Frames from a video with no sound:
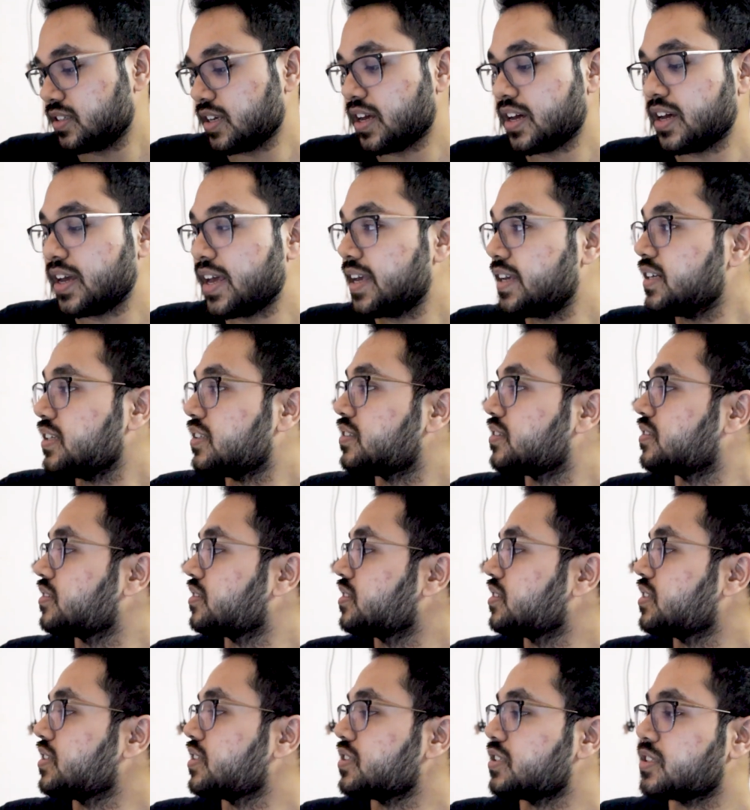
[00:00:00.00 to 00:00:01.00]
Yeah, eighth
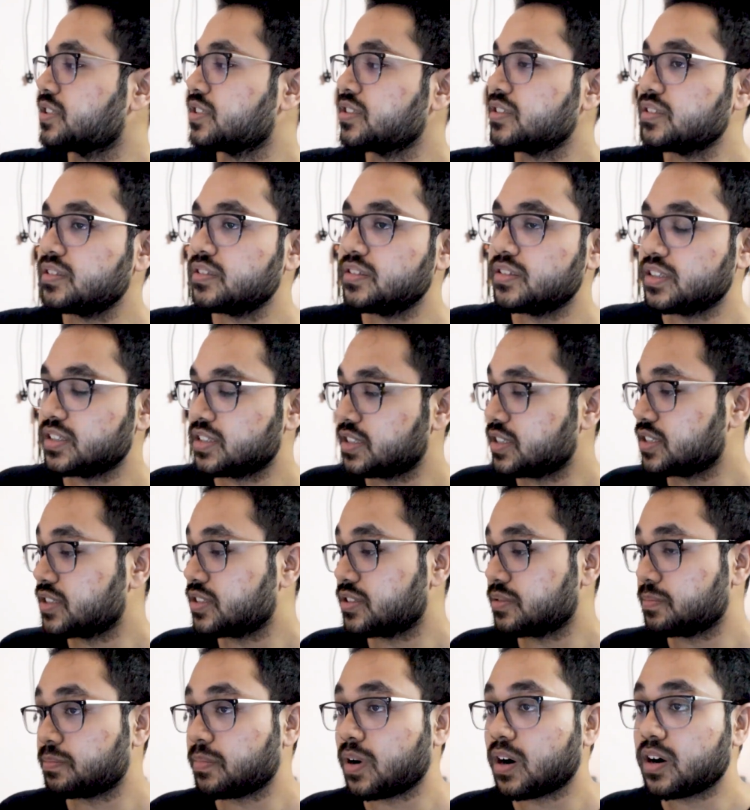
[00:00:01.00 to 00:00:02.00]
edition. This
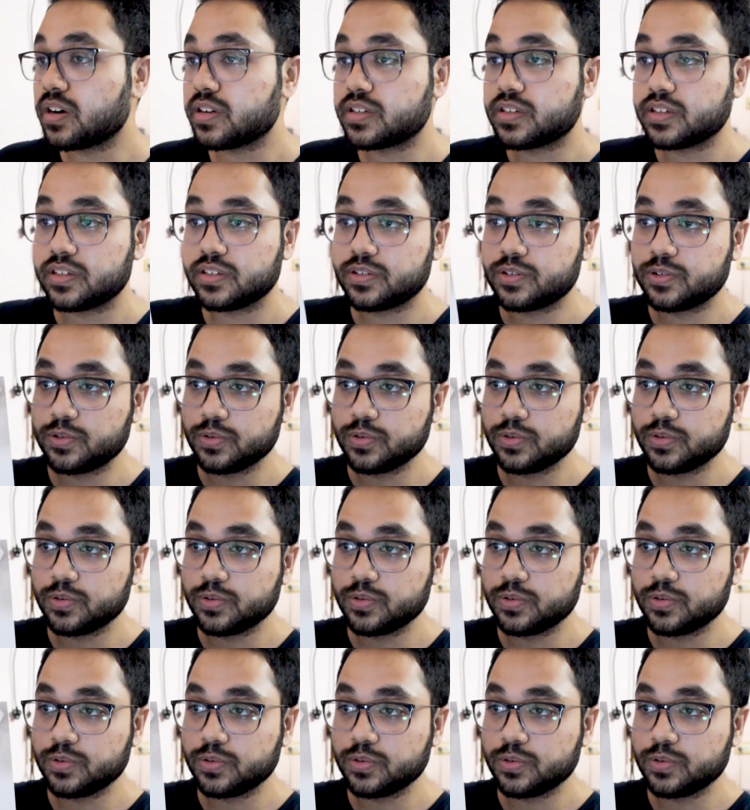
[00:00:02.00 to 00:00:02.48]
is the part